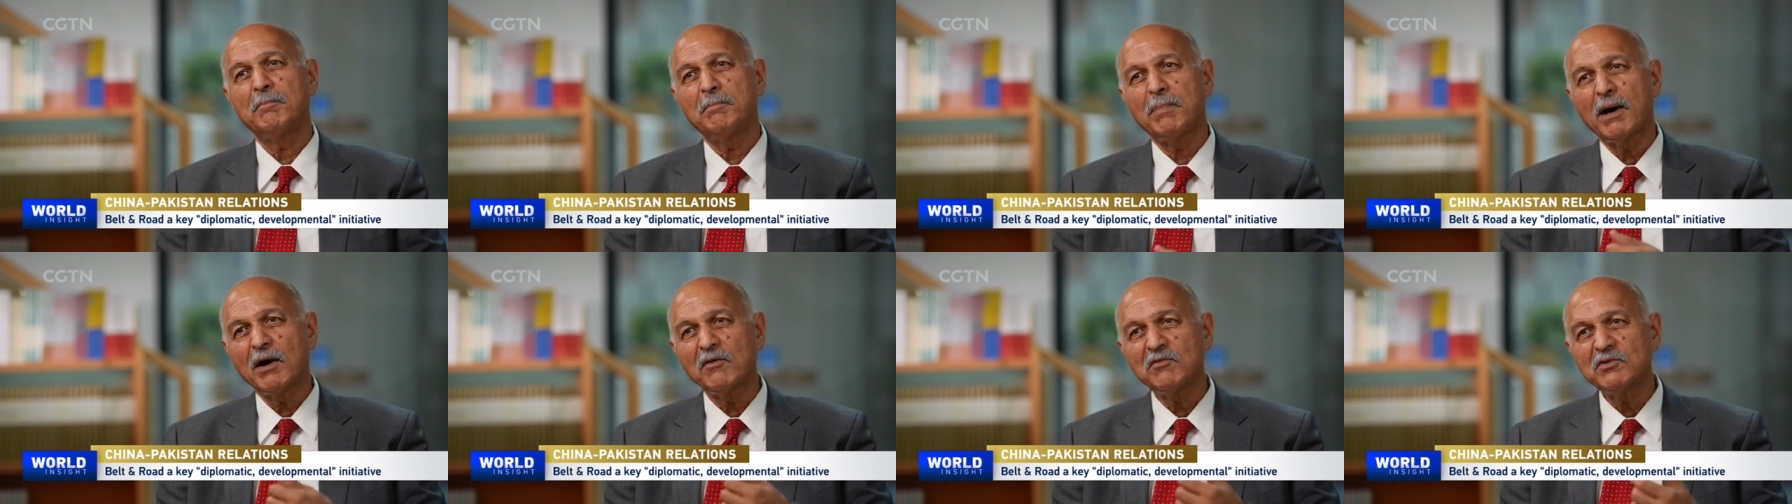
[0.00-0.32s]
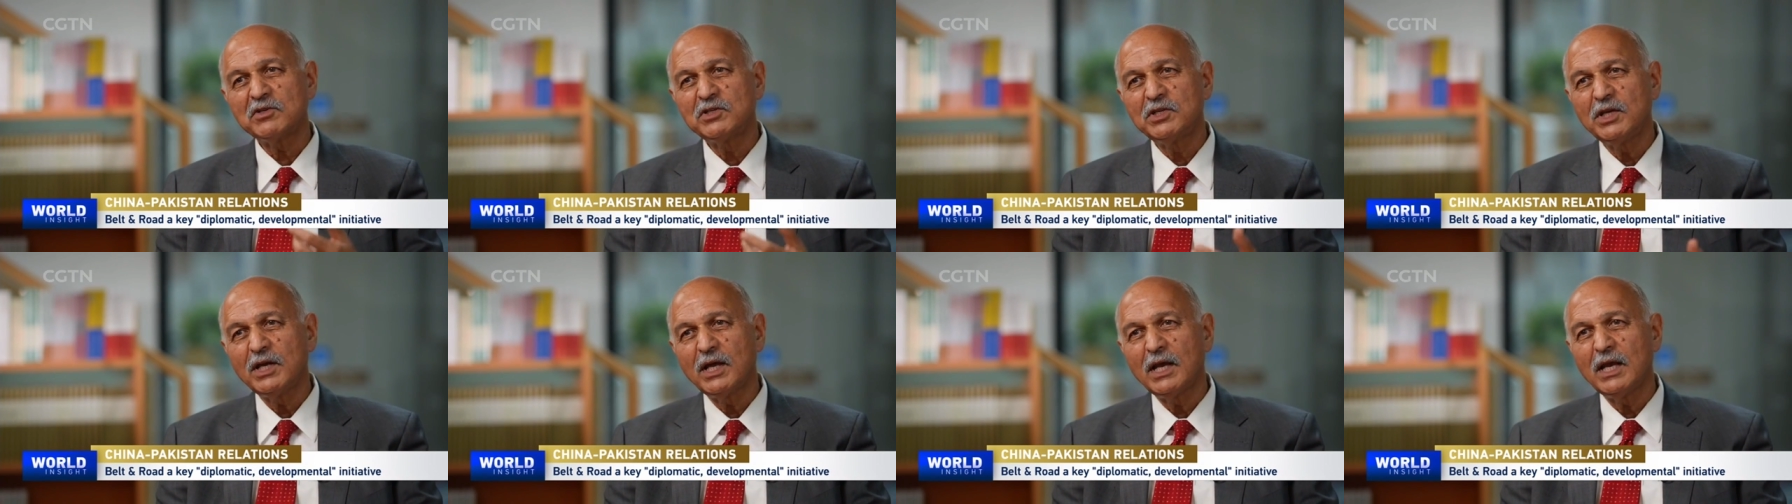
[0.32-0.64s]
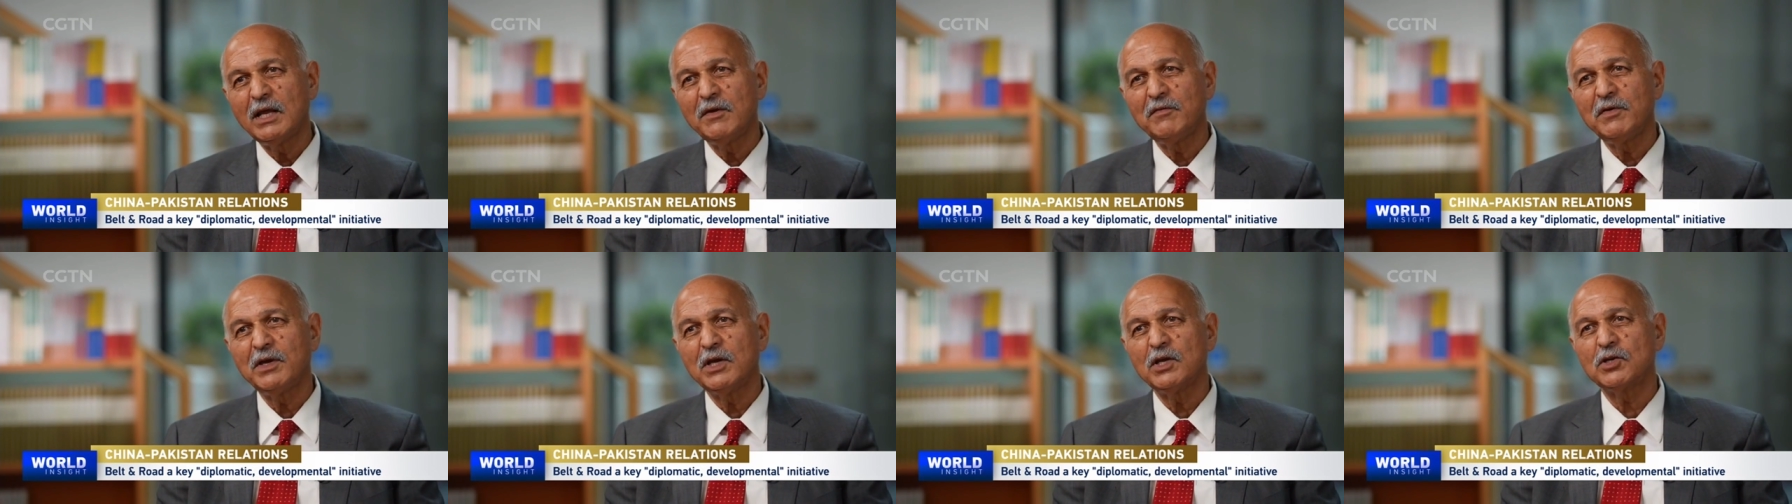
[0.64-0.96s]
poverty
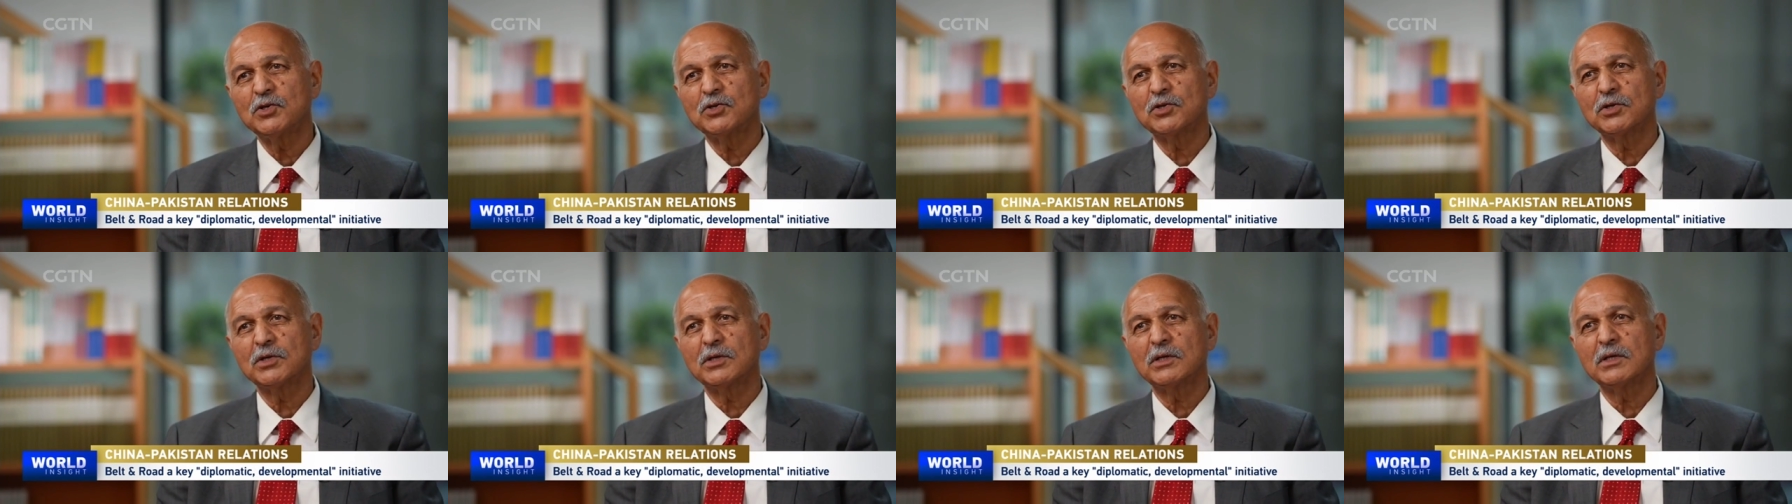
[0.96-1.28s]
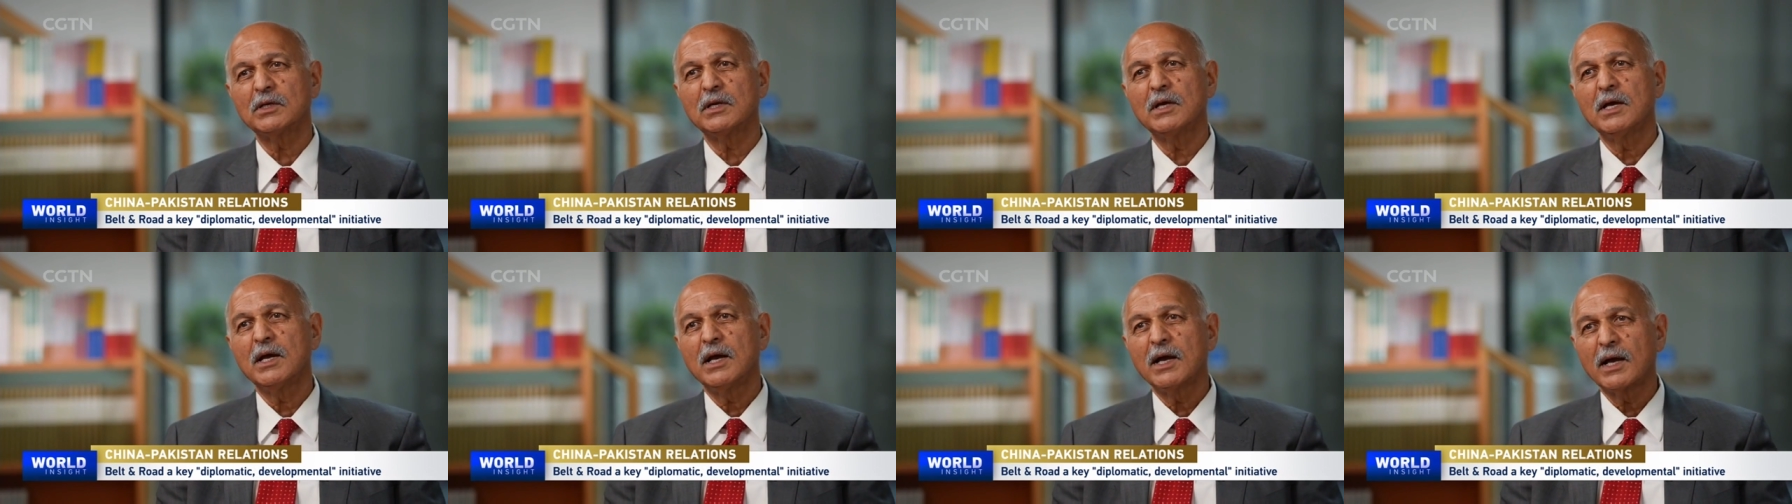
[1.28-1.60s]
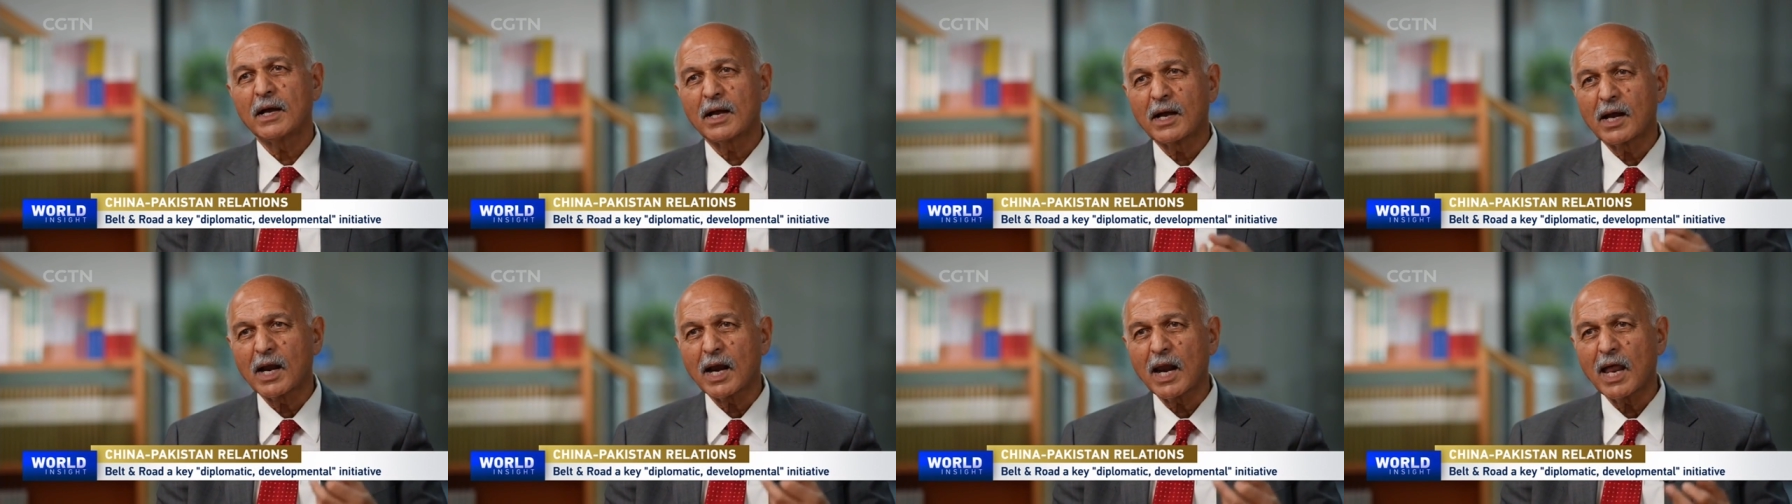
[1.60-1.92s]
alleviation,
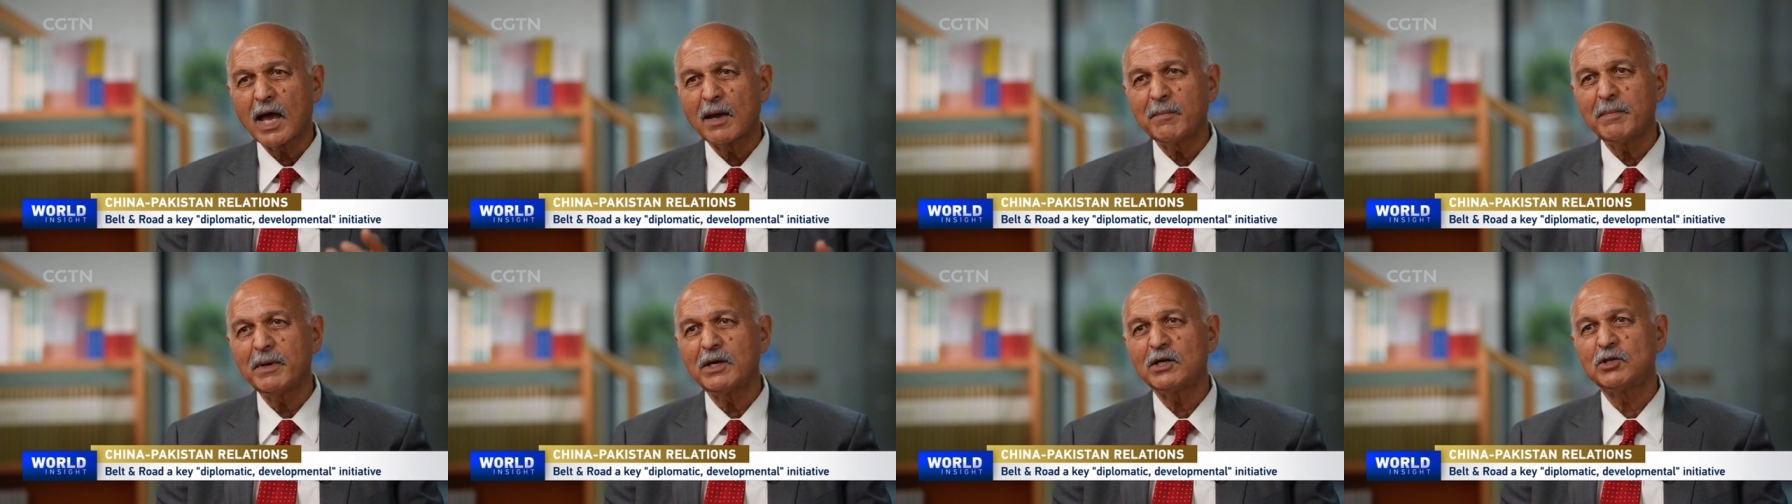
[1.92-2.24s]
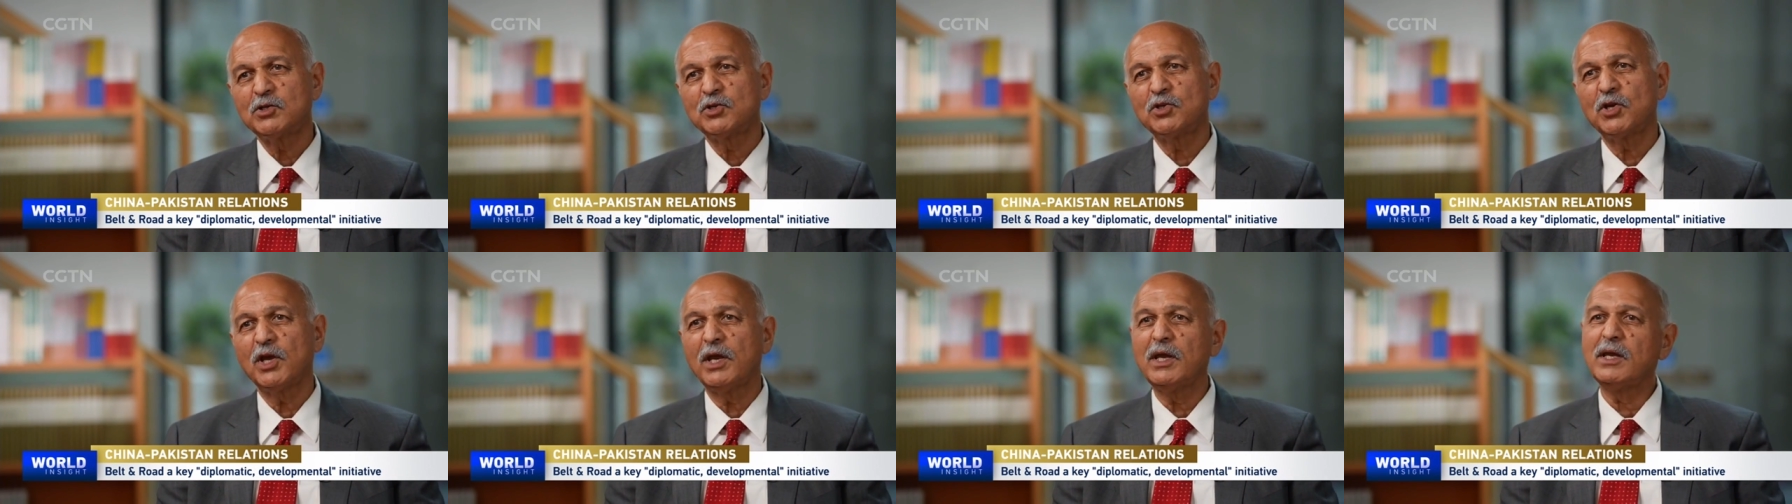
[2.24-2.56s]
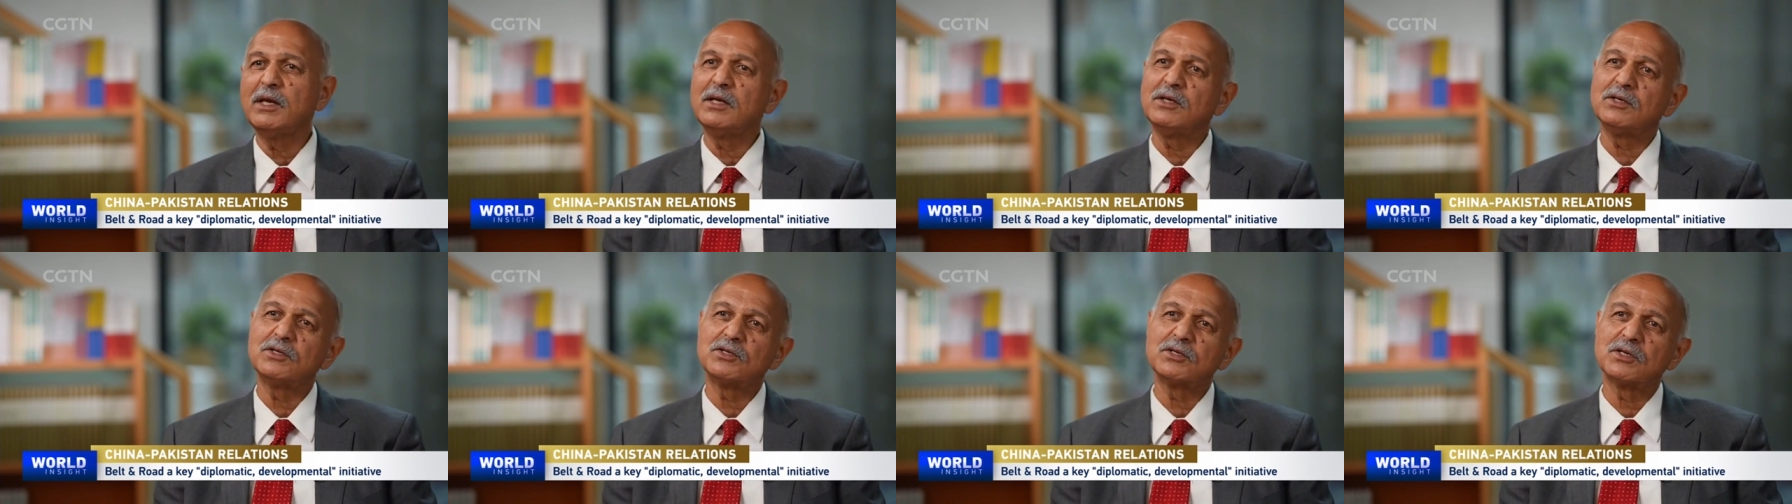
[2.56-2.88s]
climate
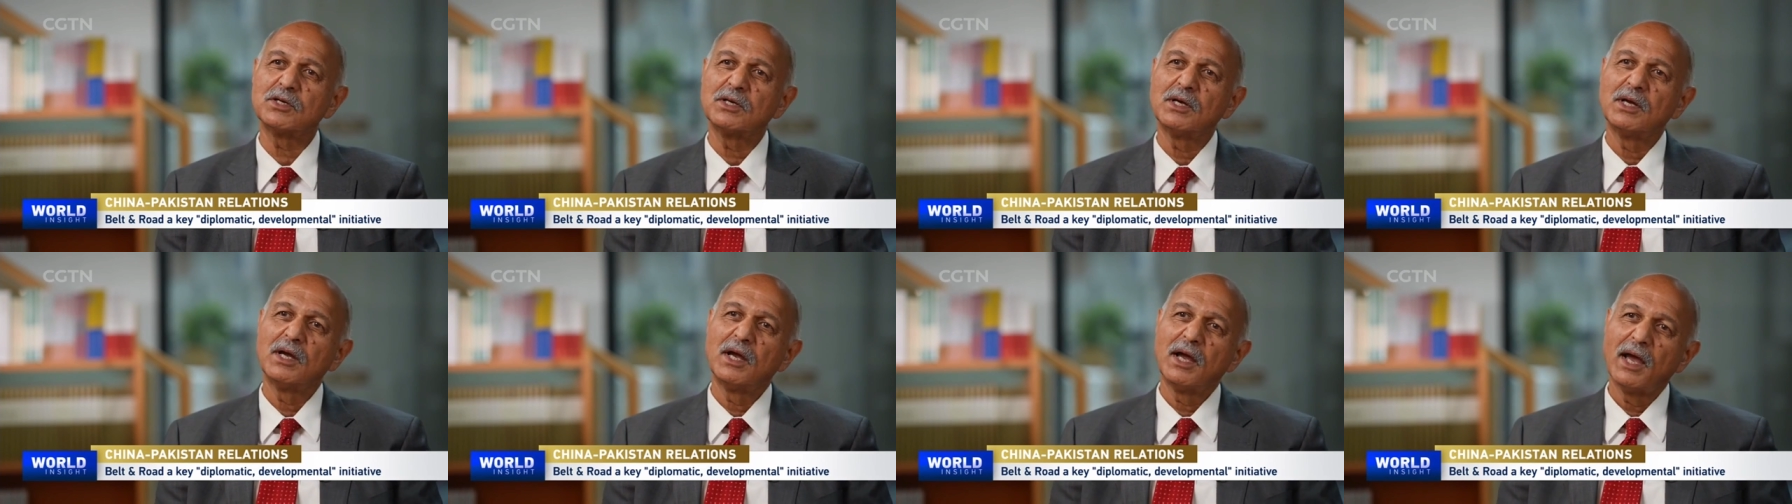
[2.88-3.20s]
change,